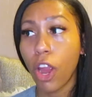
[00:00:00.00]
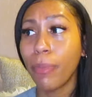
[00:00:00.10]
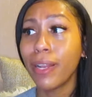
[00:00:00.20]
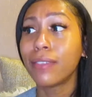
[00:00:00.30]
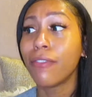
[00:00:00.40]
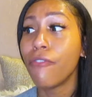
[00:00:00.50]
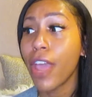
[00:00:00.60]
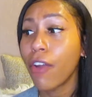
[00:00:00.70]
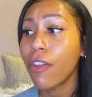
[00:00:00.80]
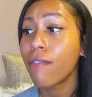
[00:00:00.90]
But it's
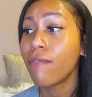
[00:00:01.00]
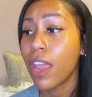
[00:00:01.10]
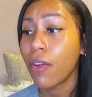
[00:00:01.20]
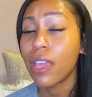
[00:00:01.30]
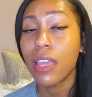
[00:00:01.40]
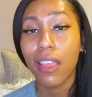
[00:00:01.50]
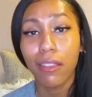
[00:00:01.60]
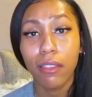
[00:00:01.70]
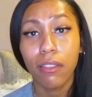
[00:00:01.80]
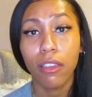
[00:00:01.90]
very, very
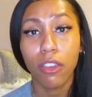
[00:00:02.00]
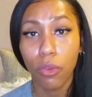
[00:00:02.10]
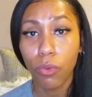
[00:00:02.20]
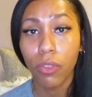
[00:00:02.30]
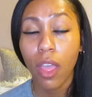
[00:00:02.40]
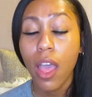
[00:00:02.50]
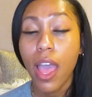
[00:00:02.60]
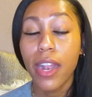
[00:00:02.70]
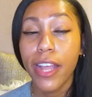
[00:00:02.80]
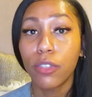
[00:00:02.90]
easy to use,
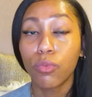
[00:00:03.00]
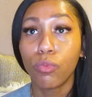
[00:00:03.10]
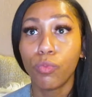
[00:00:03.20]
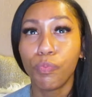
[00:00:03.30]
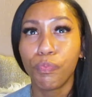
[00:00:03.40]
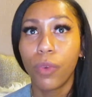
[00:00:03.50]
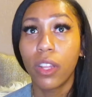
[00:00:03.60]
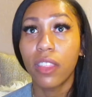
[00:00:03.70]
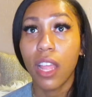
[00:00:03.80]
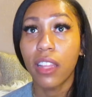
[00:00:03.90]
and that's one
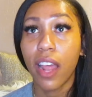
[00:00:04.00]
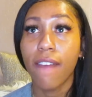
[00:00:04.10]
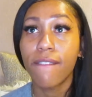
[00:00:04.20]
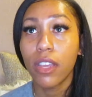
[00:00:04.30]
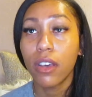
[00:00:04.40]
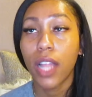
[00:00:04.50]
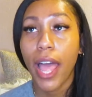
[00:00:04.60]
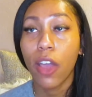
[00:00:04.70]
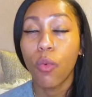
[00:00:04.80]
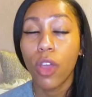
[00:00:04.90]
thing that I feel
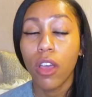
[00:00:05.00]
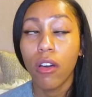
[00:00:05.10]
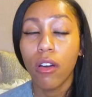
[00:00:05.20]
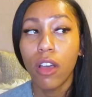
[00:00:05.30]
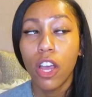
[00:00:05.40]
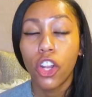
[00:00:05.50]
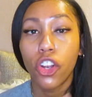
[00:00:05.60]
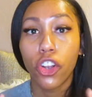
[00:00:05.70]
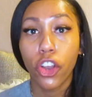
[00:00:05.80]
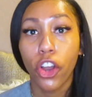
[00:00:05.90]
like will
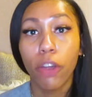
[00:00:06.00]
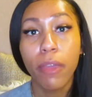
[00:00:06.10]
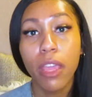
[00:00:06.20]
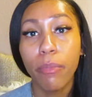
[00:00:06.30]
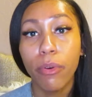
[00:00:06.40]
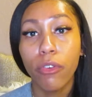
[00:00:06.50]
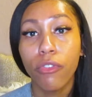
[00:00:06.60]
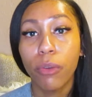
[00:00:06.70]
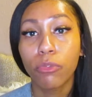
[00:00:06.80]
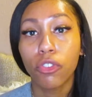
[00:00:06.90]
deter people
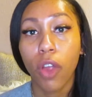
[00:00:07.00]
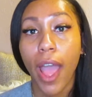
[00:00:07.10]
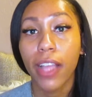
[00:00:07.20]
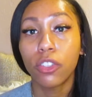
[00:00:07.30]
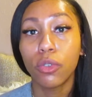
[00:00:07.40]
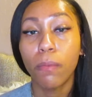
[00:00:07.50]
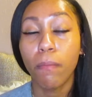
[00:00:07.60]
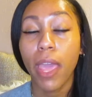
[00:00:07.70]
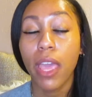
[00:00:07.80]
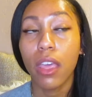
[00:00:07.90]
from trying to
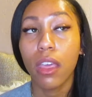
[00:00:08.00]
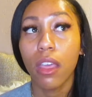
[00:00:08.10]
make